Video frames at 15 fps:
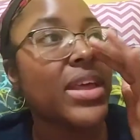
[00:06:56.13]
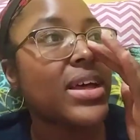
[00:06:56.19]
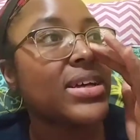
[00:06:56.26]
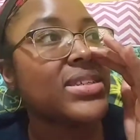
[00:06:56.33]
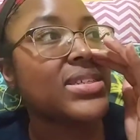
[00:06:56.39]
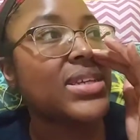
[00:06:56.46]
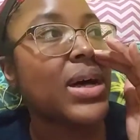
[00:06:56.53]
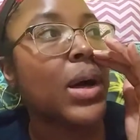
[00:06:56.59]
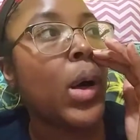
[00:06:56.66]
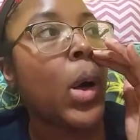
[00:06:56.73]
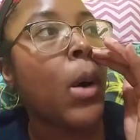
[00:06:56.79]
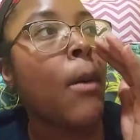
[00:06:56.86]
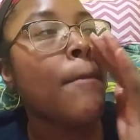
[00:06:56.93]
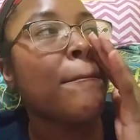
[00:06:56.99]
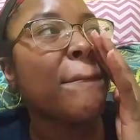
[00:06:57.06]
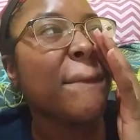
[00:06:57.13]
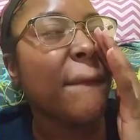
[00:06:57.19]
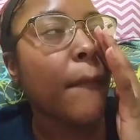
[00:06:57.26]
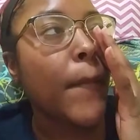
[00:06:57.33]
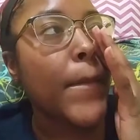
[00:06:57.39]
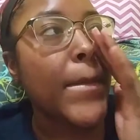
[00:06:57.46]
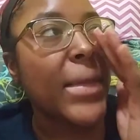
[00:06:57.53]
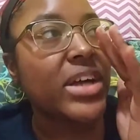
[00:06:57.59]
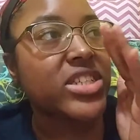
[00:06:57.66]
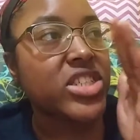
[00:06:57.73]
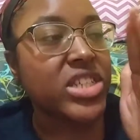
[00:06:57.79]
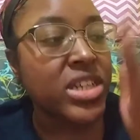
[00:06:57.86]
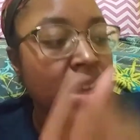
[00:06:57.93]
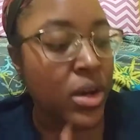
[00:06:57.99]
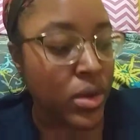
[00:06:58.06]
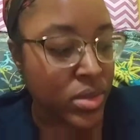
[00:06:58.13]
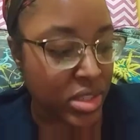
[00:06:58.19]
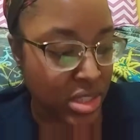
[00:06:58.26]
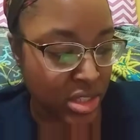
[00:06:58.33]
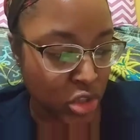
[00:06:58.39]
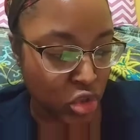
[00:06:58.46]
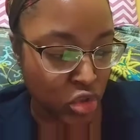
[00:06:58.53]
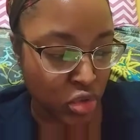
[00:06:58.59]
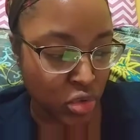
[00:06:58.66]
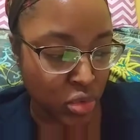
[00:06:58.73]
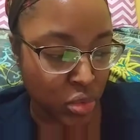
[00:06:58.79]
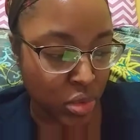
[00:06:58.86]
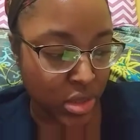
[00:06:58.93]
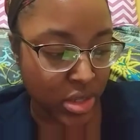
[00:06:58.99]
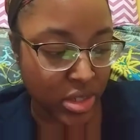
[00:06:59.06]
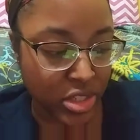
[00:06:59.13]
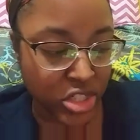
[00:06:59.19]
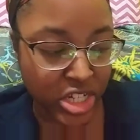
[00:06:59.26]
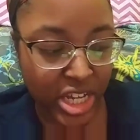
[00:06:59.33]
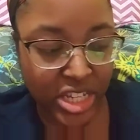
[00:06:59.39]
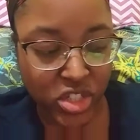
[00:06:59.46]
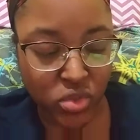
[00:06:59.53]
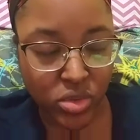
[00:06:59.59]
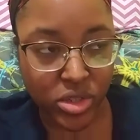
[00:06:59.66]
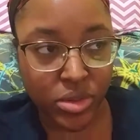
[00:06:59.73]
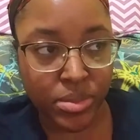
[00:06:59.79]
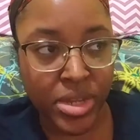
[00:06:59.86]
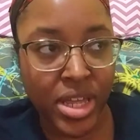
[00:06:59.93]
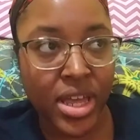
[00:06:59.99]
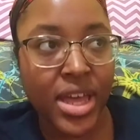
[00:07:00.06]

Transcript: So she goes into Jay's room